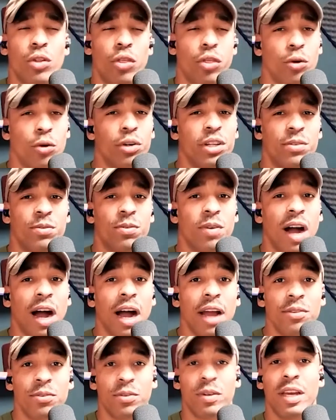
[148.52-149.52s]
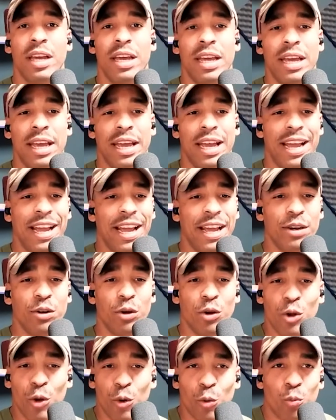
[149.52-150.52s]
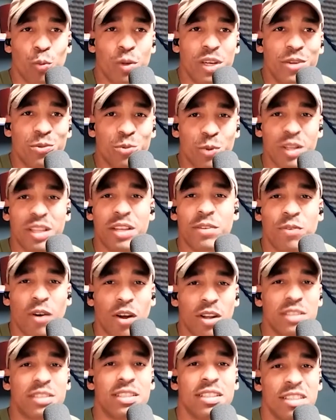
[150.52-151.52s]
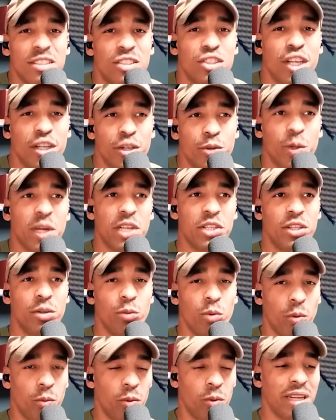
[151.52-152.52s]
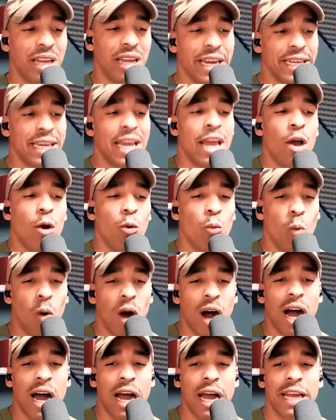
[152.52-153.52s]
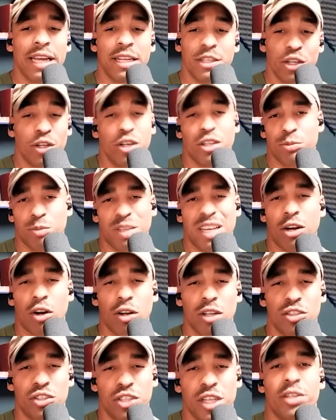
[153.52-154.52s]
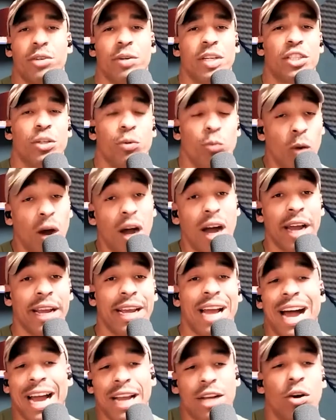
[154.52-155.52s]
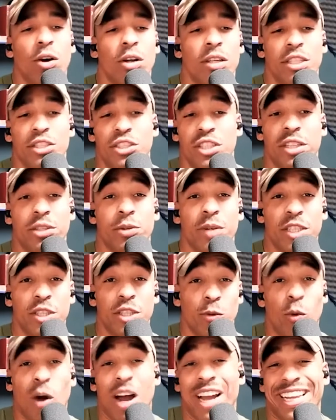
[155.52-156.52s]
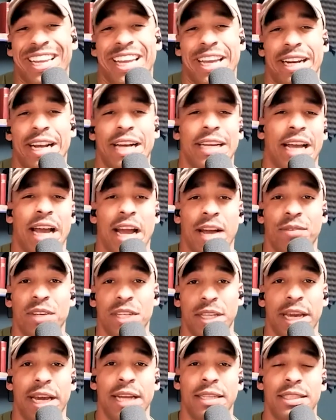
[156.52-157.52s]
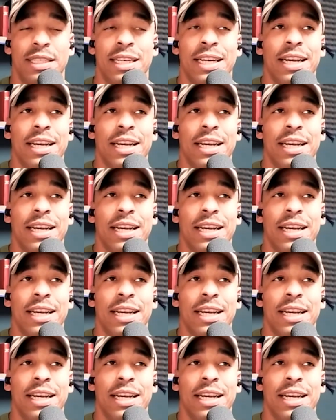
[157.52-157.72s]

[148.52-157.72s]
35. And we really fall into this generation where we're like, why, they call us Generation Y. I call it Generation Why Can't I Have It Yet?